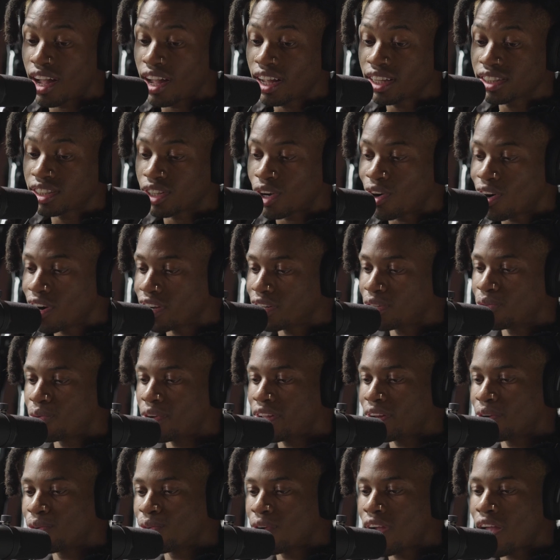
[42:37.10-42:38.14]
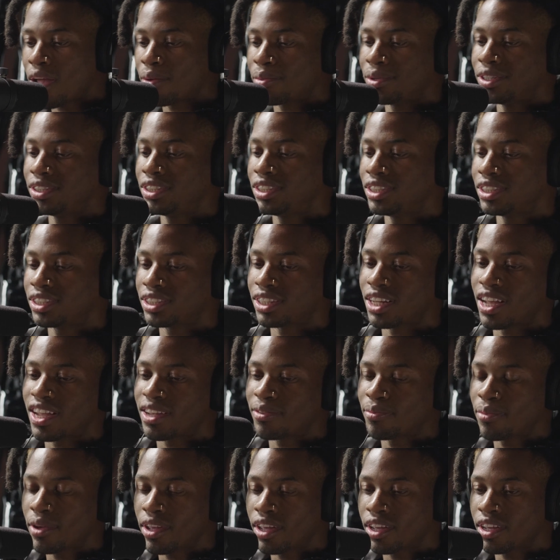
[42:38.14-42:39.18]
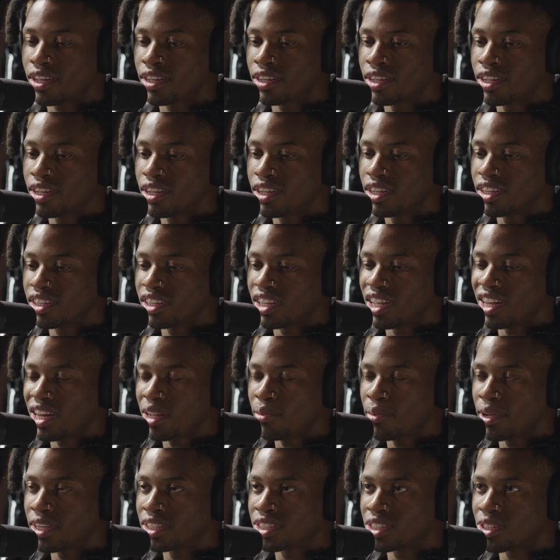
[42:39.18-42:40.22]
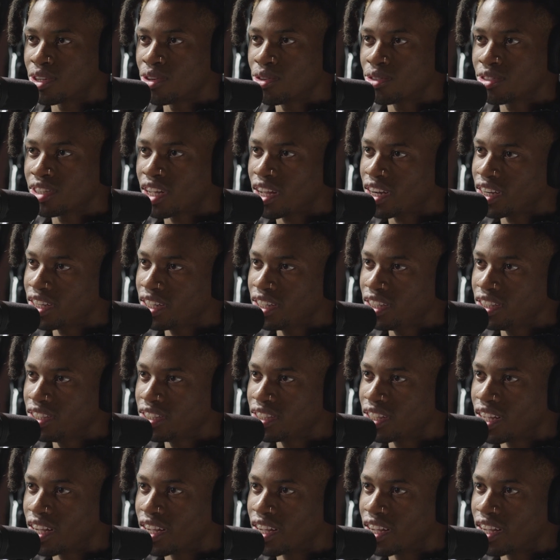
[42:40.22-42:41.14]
It's hard the way they rap. It's just like, man, can they make songs out of these?